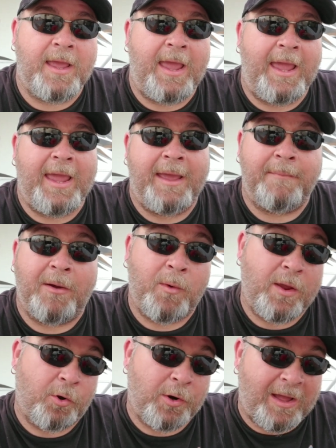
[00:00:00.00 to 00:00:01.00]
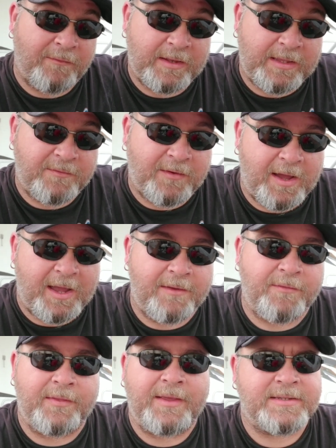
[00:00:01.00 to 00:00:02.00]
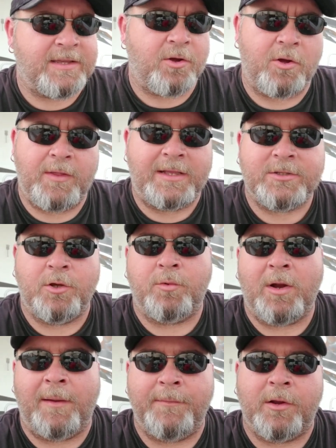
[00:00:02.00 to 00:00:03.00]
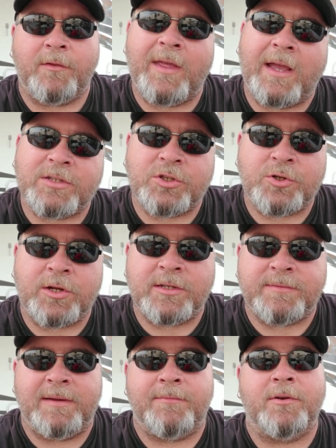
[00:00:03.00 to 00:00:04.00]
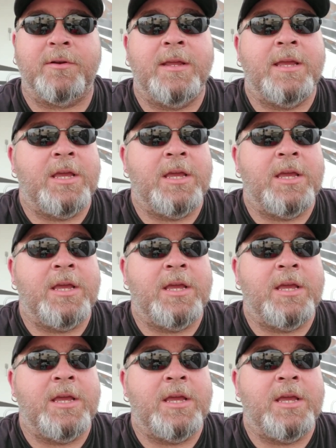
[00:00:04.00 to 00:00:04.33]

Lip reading: but we are not 55, and they said, oh, that's no problem, you're a Thousand Trails member.